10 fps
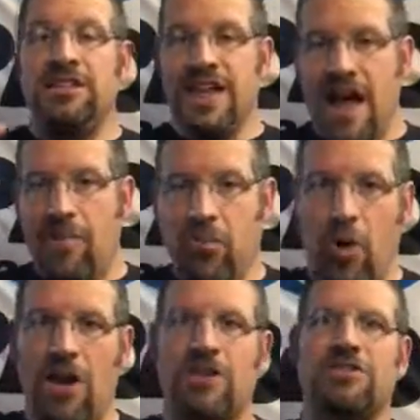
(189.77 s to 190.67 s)
tap
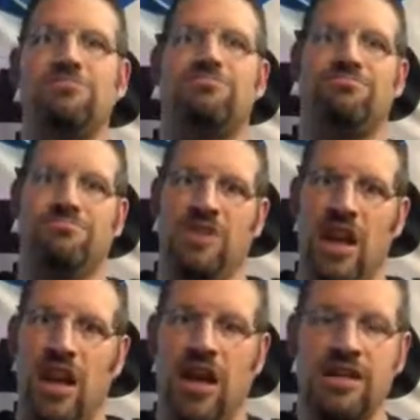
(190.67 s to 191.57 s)
water,
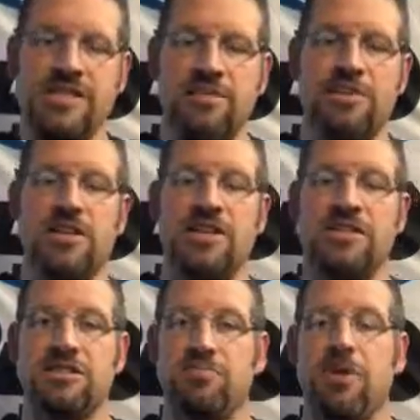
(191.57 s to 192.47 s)
something
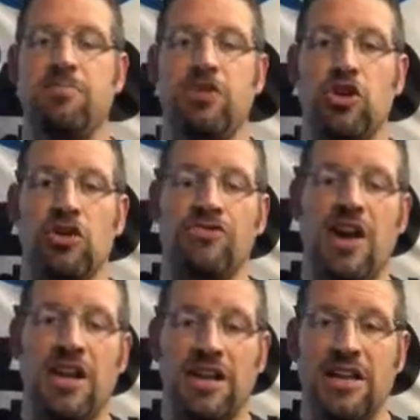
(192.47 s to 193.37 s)
that's been
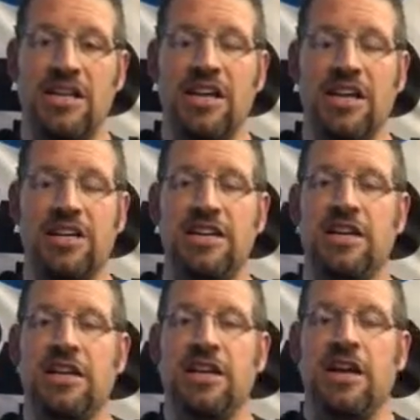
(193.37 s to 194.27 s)
purified and cleaned.
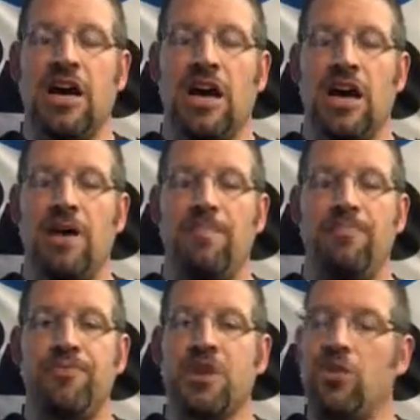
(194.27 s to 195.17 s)

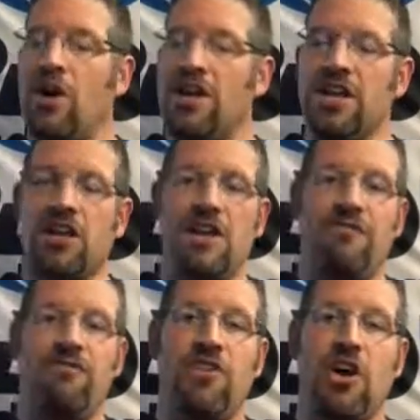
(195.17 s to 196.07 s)
You want to get all
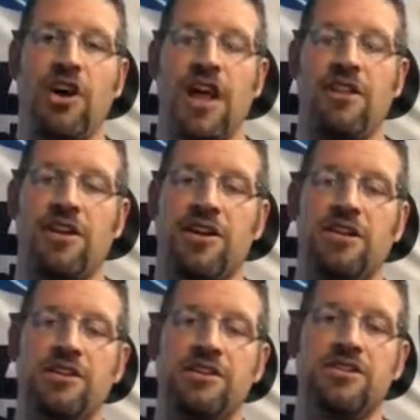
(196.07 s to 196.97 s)
that funk out of there,
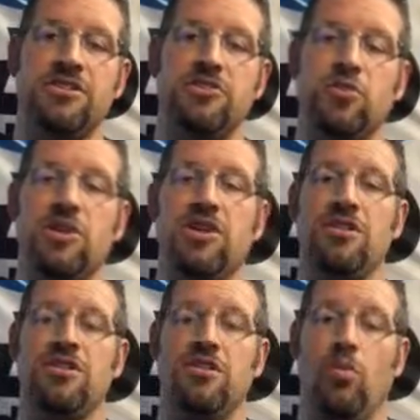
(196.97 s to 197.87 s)
because
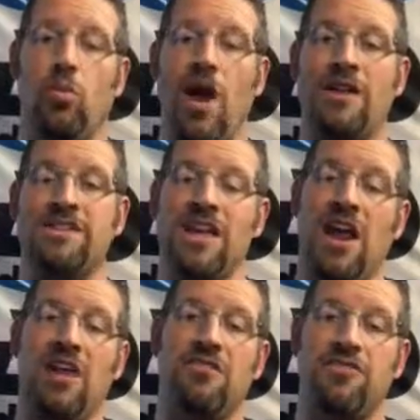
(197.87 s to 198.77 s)
with wet
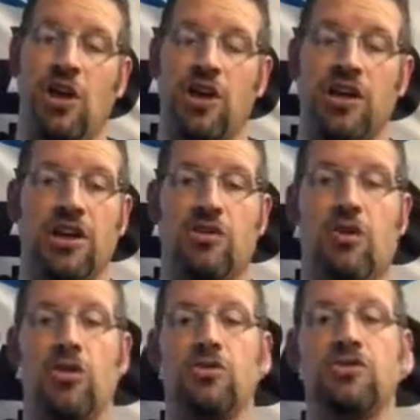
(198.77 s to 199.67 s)
and funk
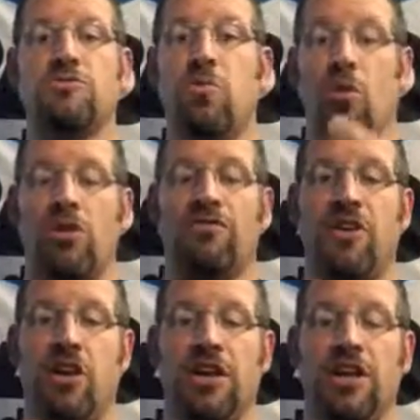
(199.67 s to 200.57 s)
grows more
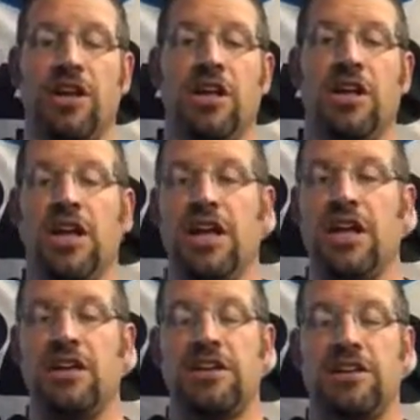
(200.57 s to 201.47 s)
funk,
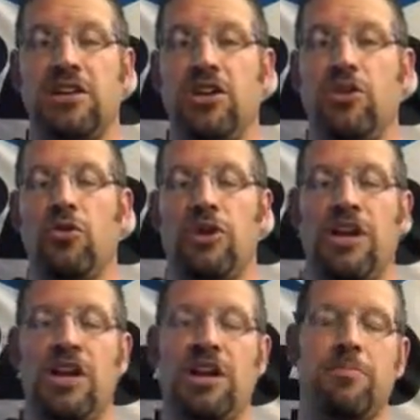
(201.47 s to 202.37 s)
and you don't
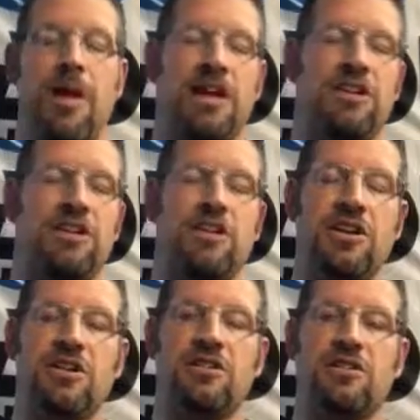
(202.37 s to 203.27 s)
need any
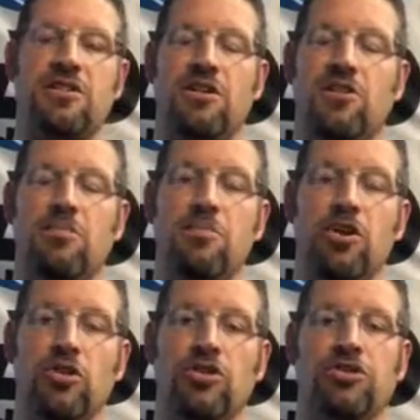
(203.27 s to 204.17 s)
bacteria or
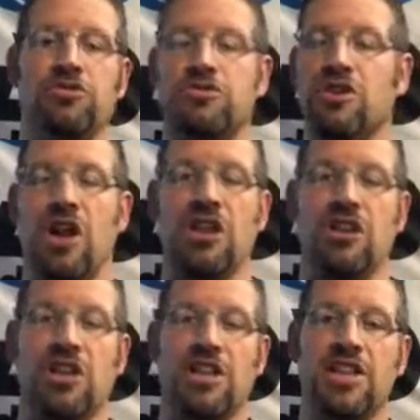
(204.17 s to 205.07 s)
mildews or
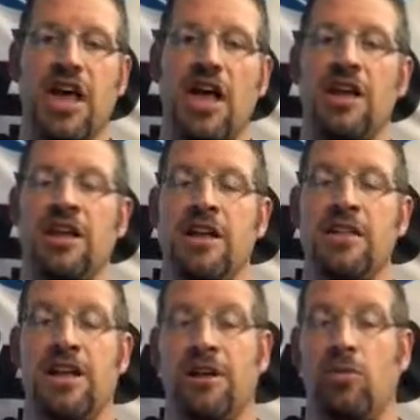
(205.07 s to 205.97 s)
anything like that
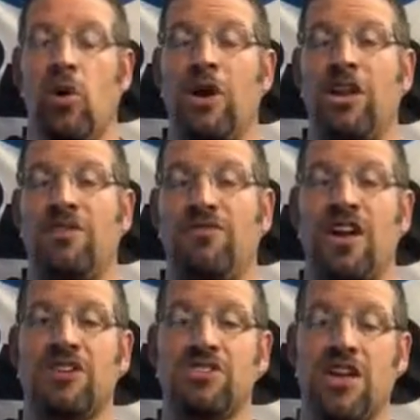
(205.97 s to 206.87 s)
one can
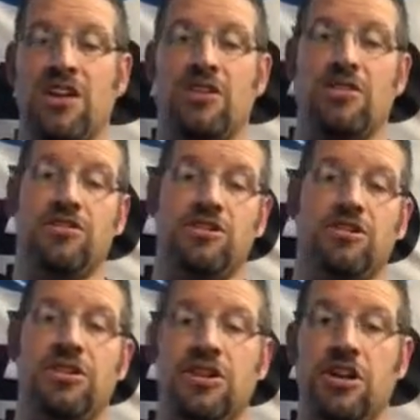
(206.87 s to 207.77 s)
infect you later, or
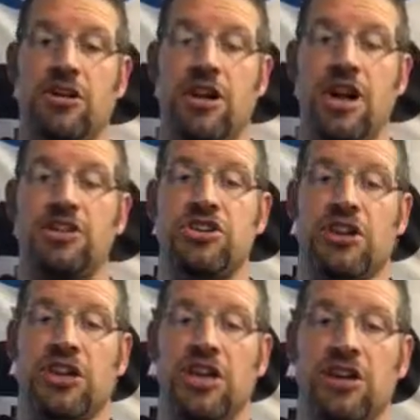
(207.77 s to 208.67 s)
two, deteriorate your
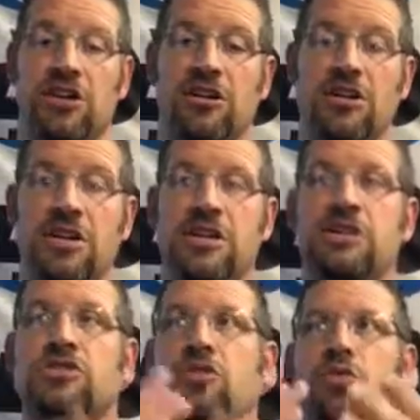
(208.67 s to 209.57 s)
gear.
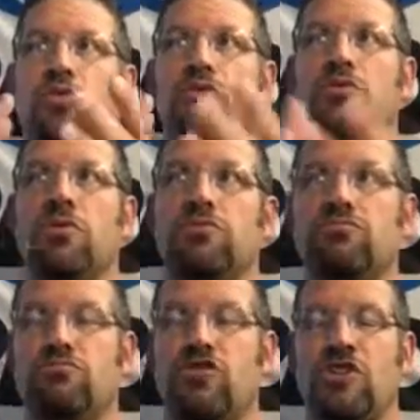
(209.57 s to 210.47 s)
So
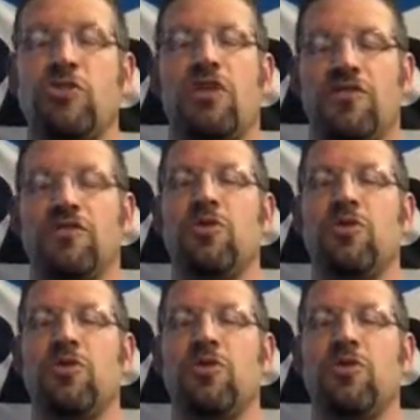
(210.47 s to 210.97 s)
fresh water.